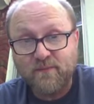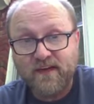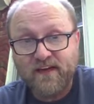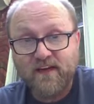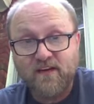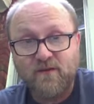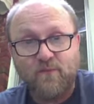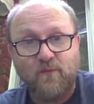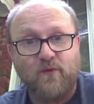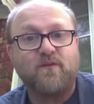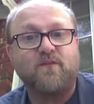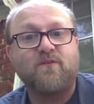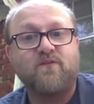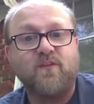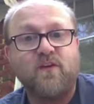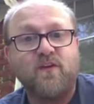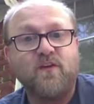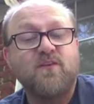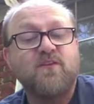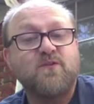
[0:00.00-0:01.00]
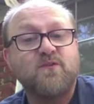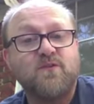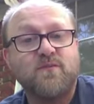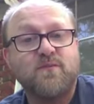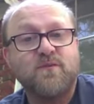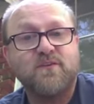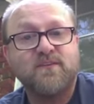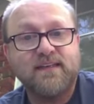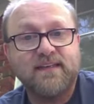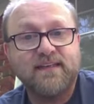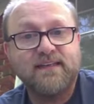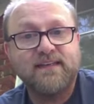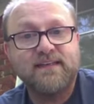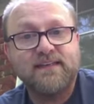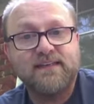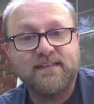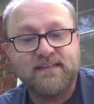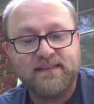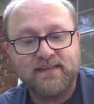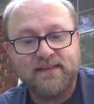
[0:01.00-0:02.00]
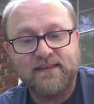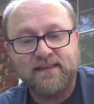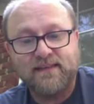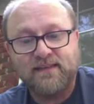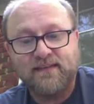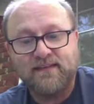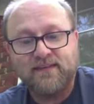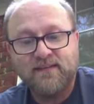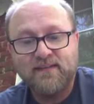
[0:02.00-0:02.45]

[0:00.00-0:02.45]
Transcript: make you more vulnerable to getting sick,